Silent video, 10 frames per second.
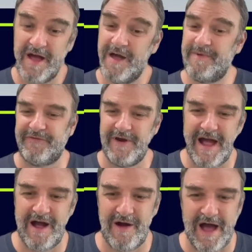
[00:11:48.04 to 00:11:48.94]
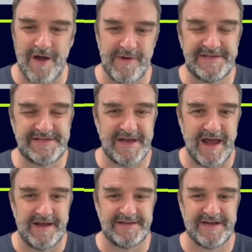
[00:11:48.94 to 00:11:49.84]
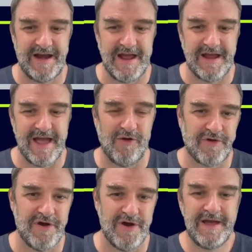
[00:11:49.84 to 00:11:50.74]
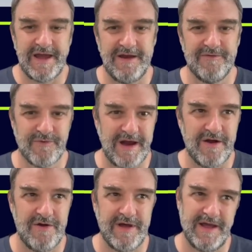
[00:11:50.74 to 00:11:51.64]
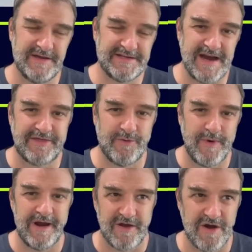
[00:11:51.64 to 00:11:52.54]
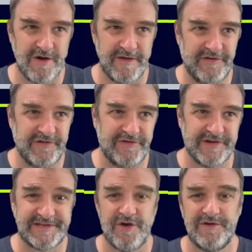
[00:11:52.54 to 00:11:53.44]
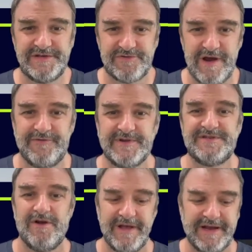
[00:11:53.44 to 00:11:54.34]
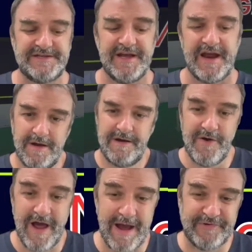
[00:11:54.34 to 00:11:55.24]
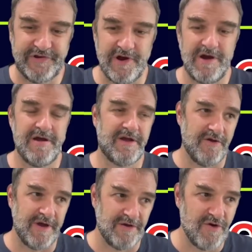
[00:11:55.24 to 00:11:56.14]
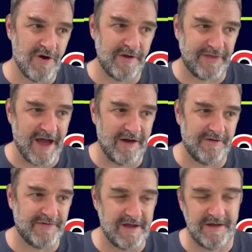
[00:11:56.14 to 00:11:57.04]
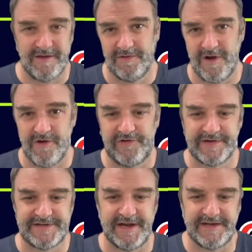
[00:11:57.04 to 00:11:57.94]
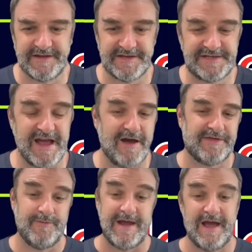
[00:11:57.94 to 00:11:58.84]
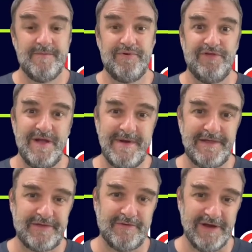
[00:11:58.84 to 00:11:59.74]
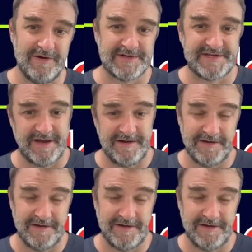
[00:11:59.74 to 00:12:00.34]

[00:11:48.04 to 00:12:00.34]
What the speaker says: But for now, I would say signing Elko in Reno is not the way to go. They should just go straight for Salt Lake City. New Hampshire, going north out of the larger cities in the south, and we get Plymouth, Littleton.